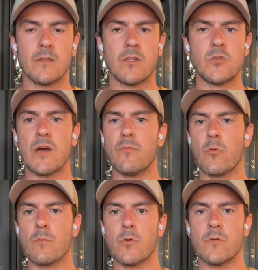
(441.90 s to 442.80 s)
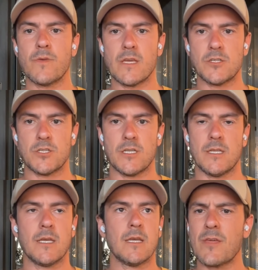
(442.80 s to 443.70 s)
Did you have more motivation?
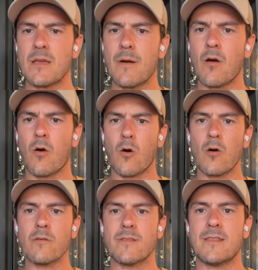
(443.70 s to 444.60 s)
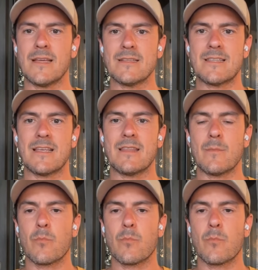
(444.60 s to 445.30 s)
Think about all the things that